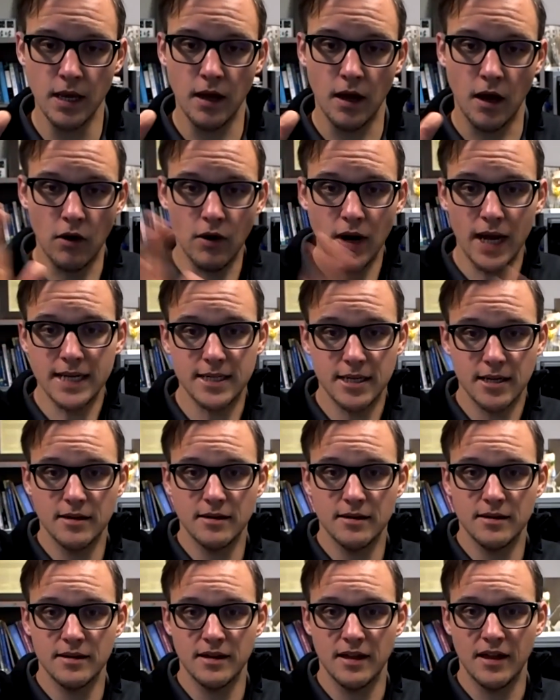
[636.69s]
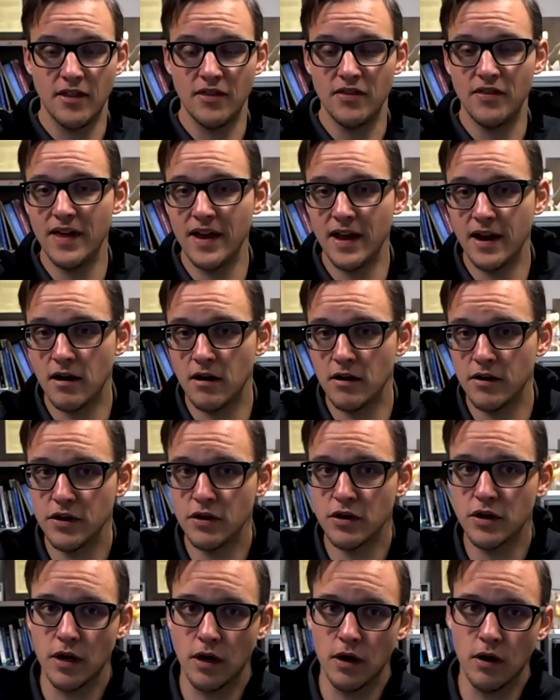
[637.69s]
All right. There
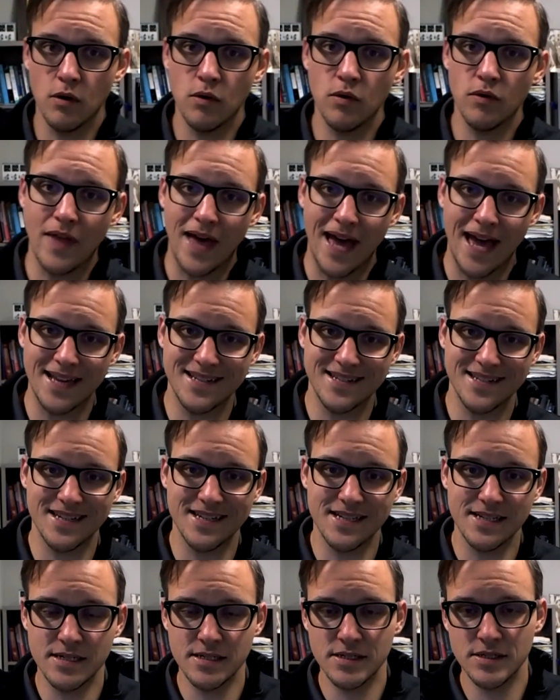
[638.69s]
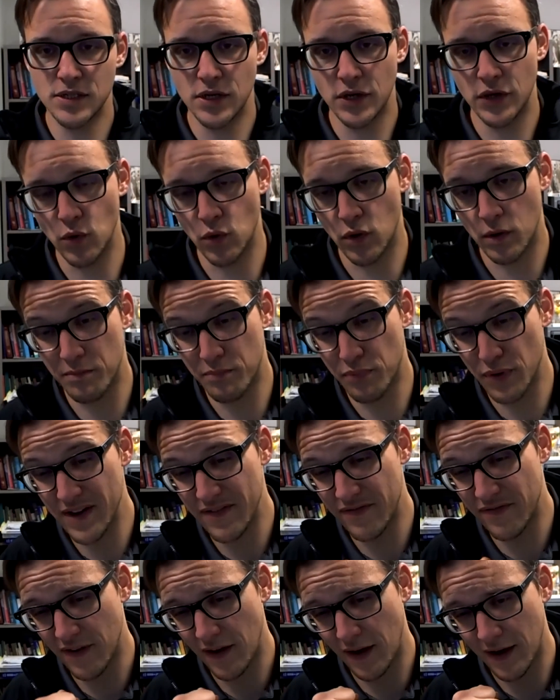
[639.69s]
you go. That is your
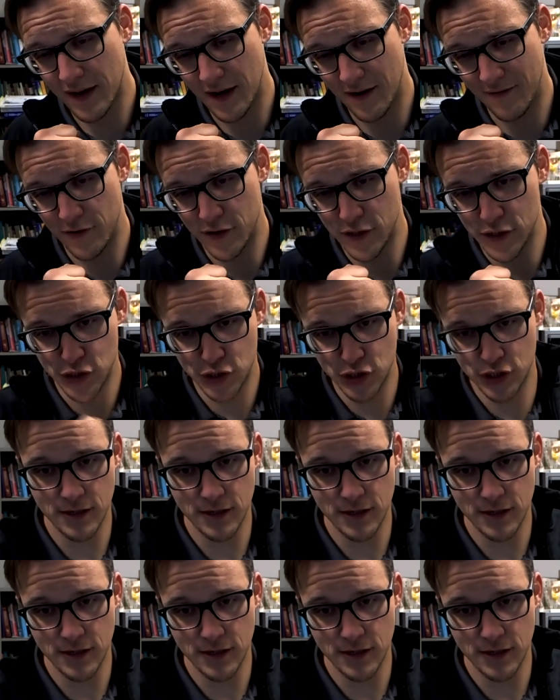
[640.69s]
brief coverage